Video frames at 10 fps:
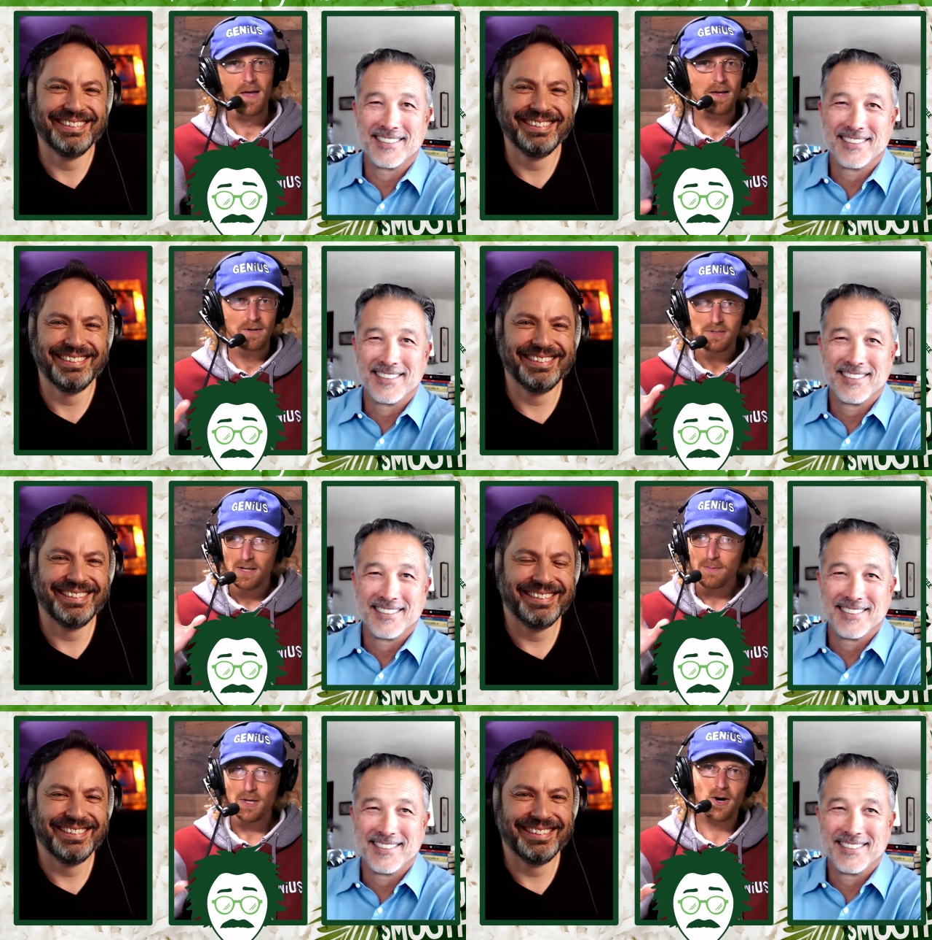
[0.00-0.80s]
Speaker 1: Just let
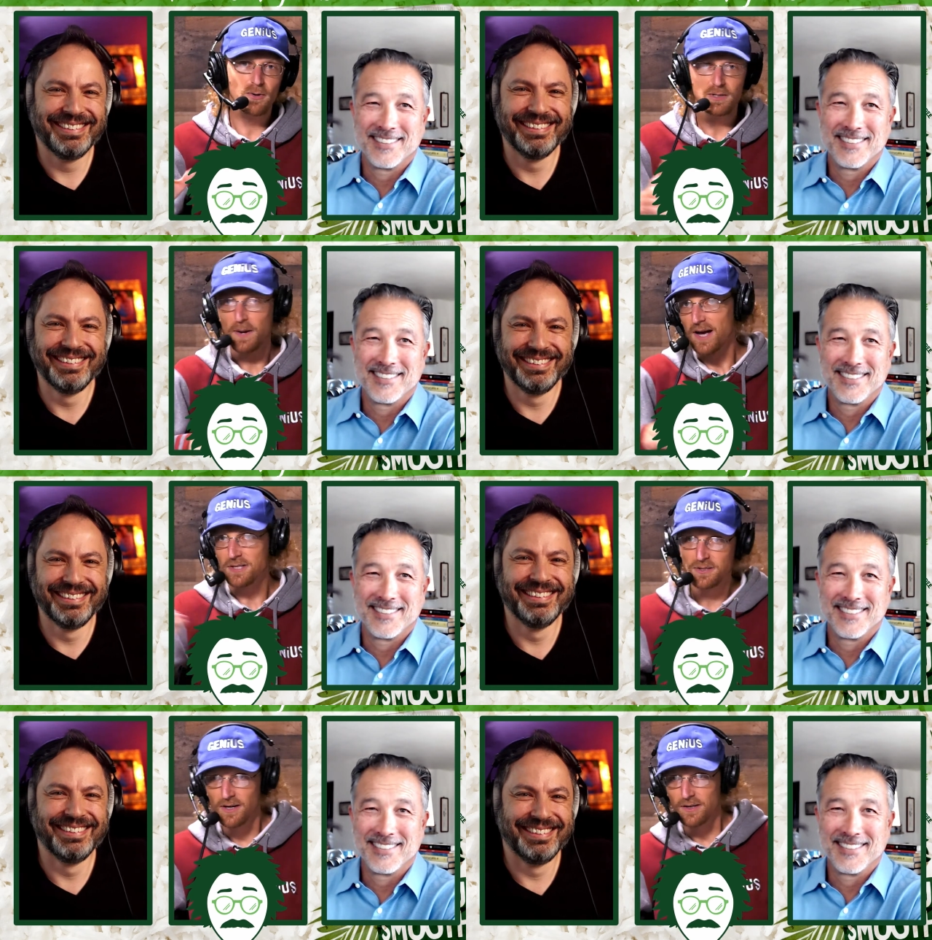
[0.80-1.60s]
me know. Just pass
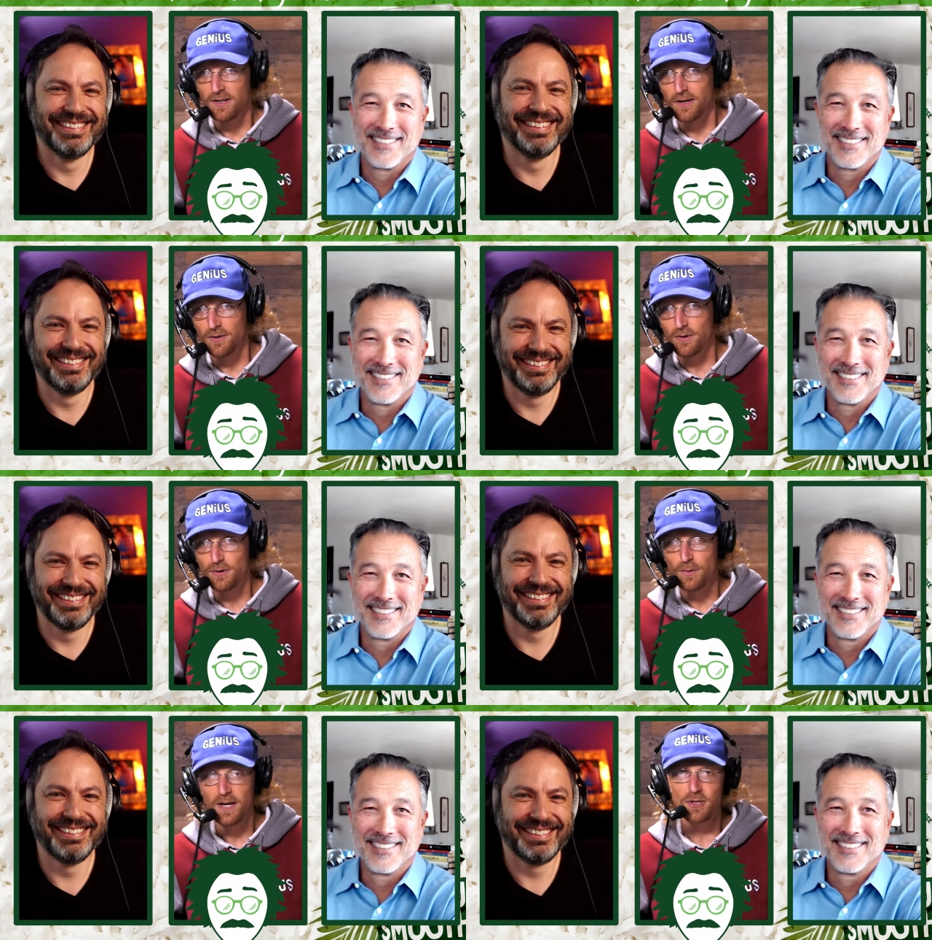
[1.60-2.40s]
it on to the other. You
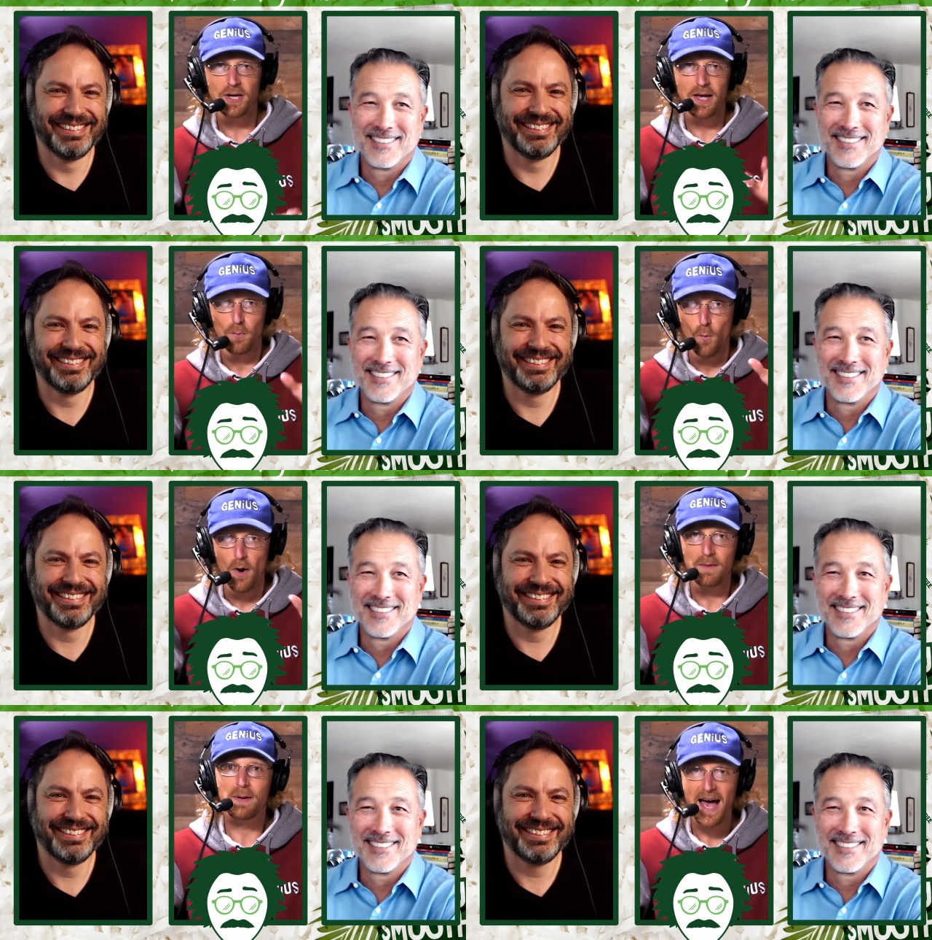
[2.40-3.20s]
each get
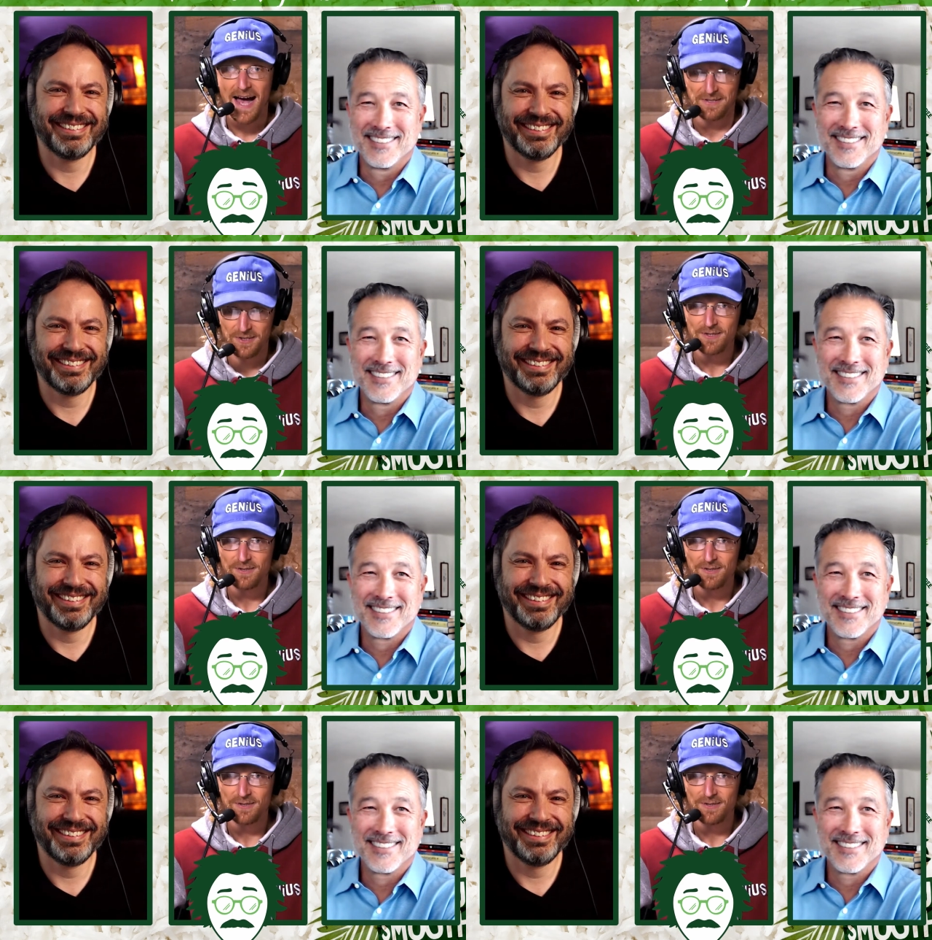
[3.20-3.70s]
one pass.